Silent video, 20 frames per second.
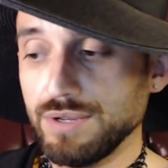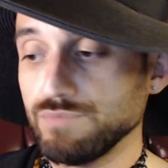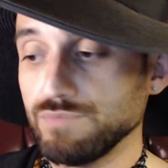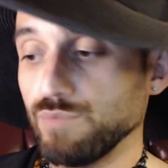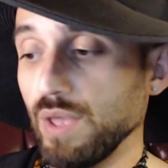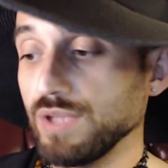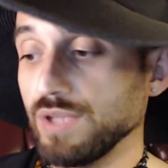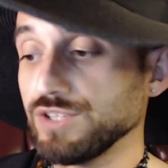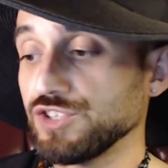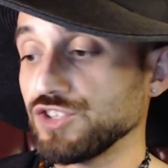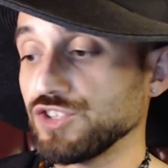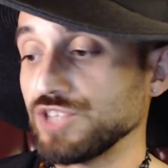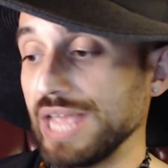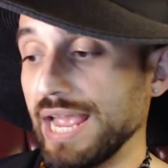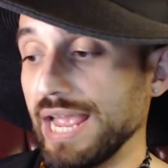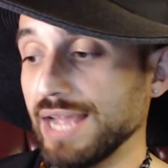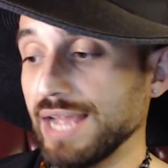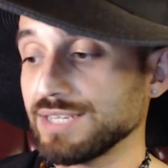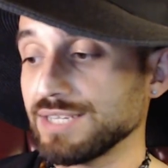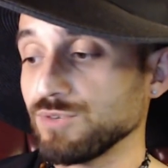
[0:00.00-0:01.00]
They
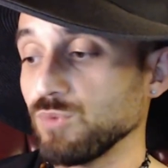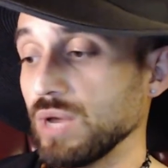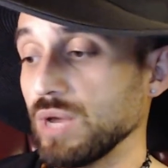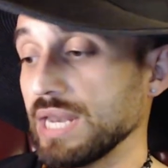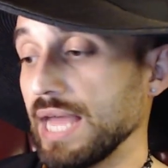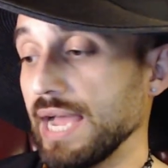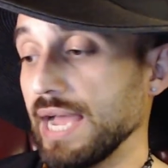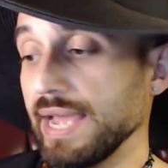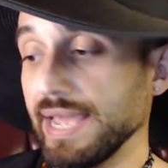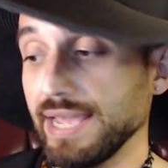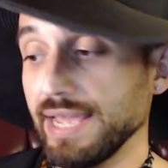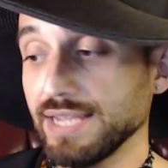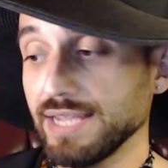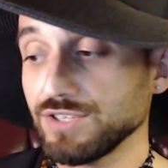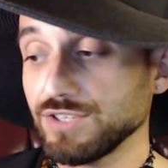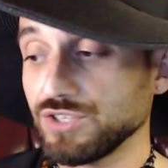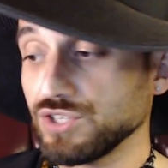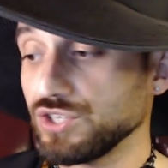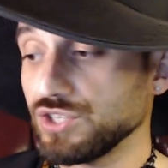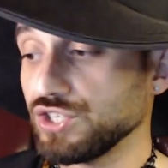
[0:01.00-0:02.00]
sat, and while I
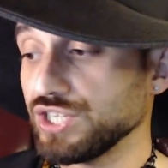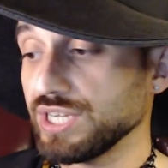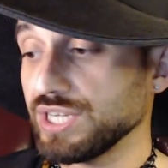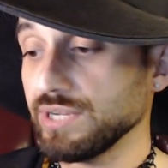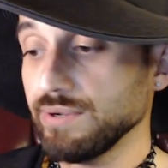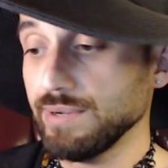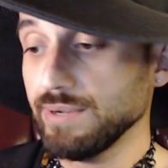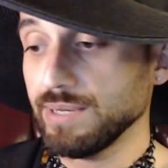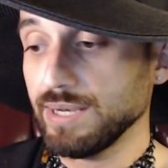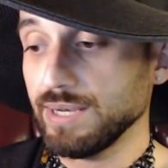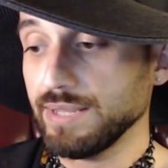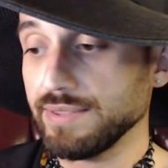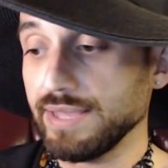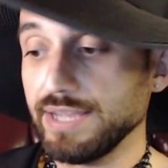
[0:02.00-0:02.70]
answered cheerily,